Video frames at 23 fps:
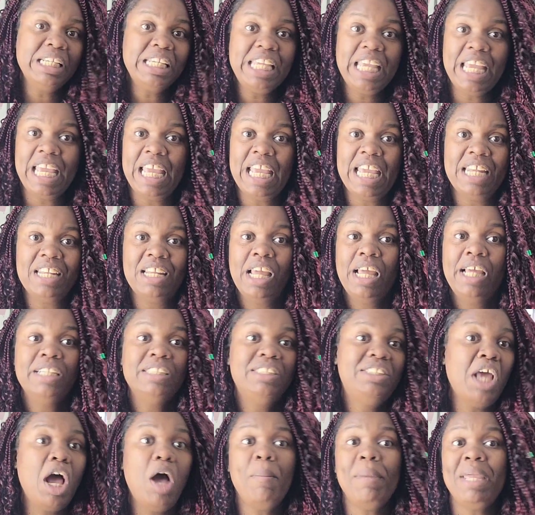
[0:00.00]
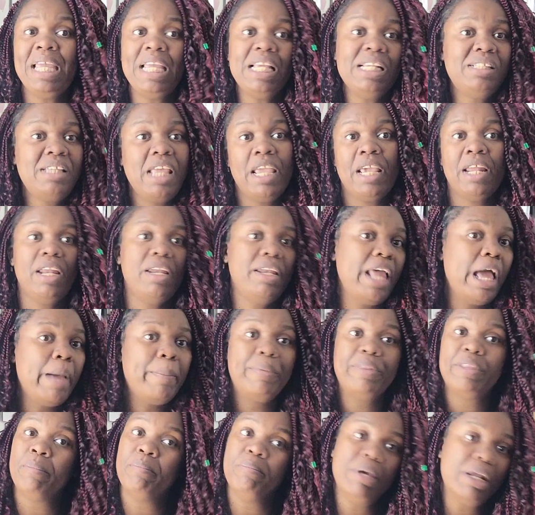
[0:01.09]
kid? Tell me he's taking a nap
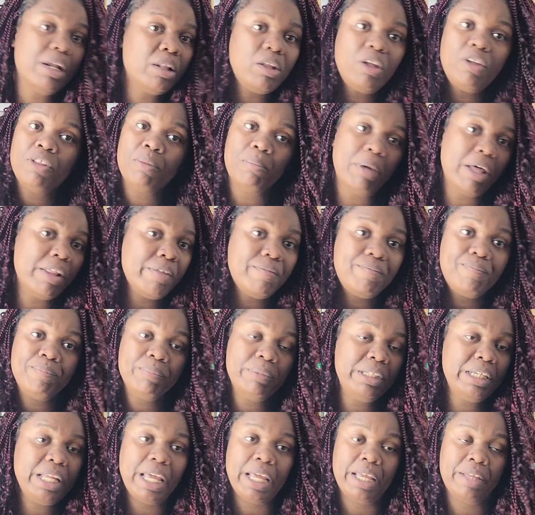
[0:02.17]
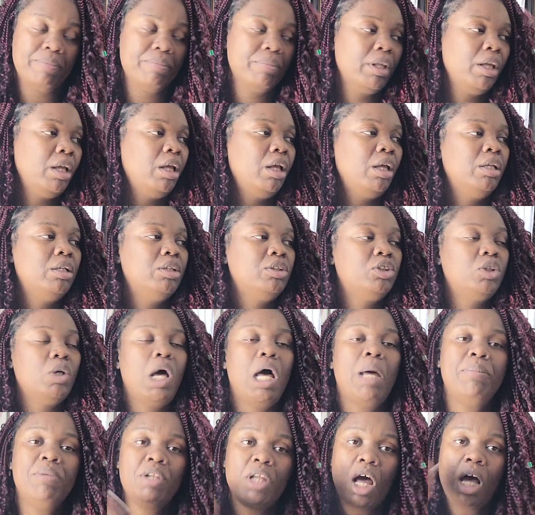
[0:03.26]
in the middle of the mother day. So
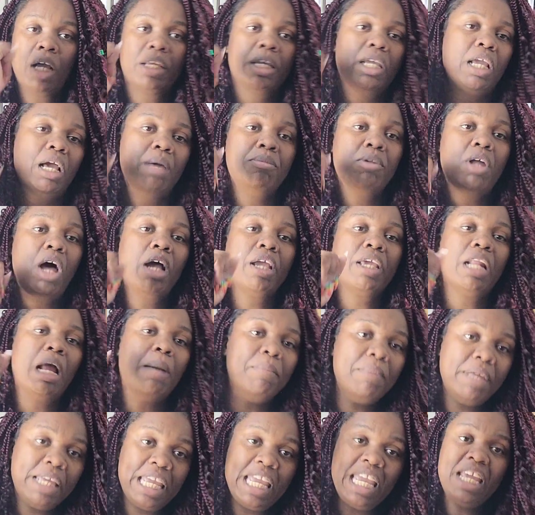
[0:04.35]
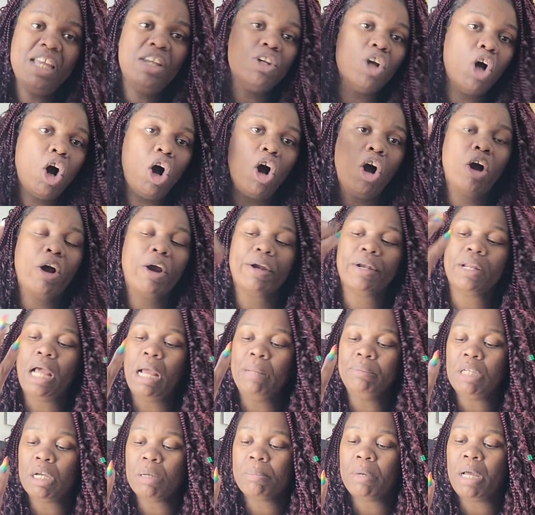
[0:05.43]
I'm knocking, I'm knocking, I'm hitting hard. I'm
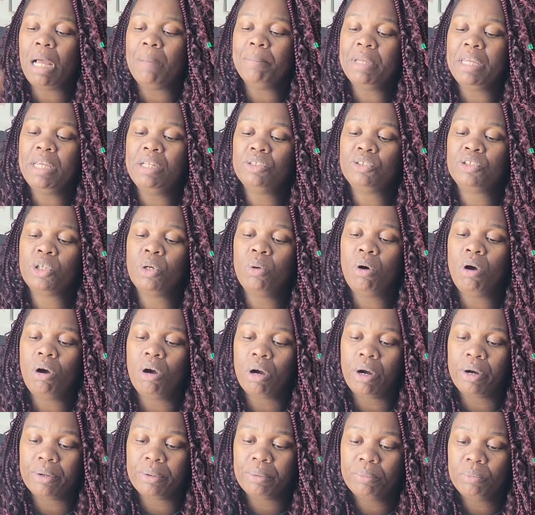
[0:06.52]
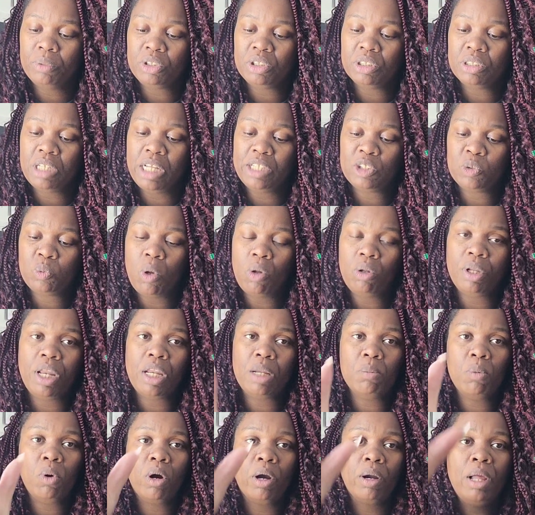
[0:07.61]
talking about I'm hitting so hard, which is not swollen
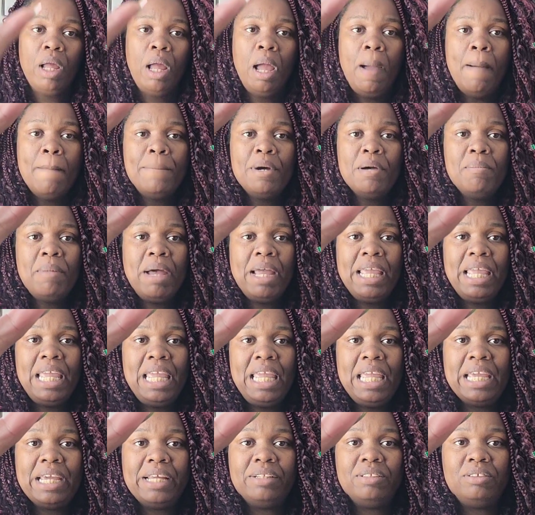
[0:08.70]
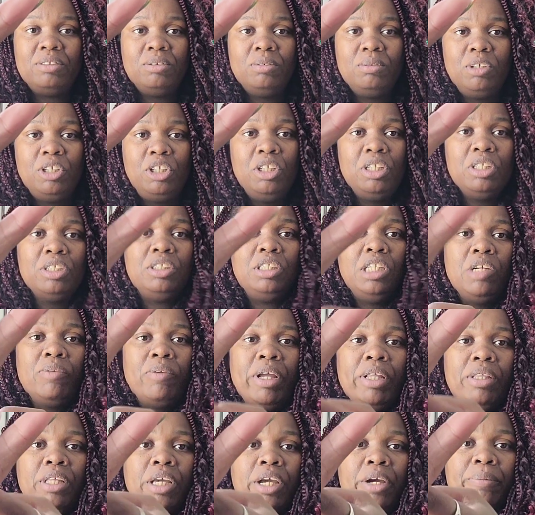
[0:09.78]
anymore. But my hand, well, you can see it
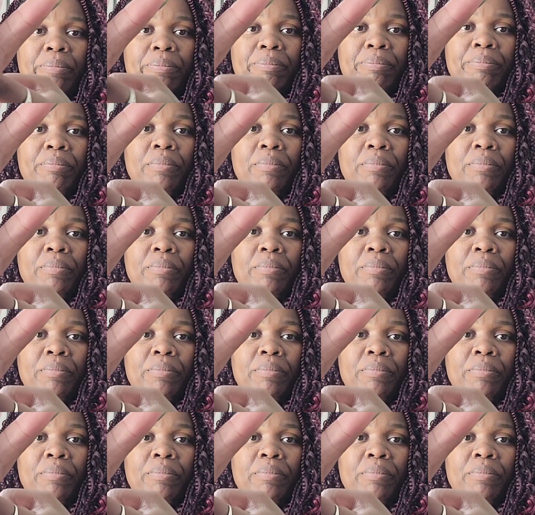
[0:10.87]
right there.